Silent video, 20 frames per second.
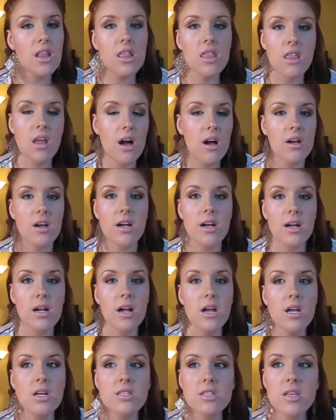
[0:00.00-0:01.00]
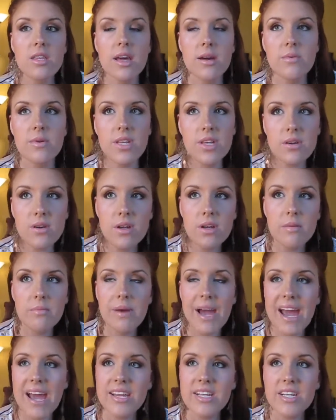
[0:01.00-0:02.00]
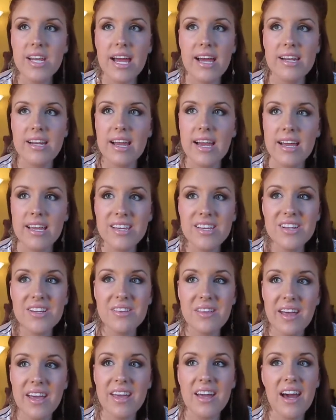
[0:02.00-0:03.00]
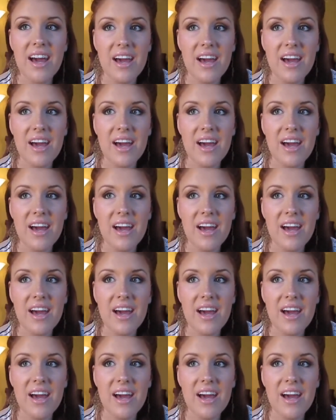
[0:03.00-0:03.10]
longer, so that when you go to bed at night, you're like,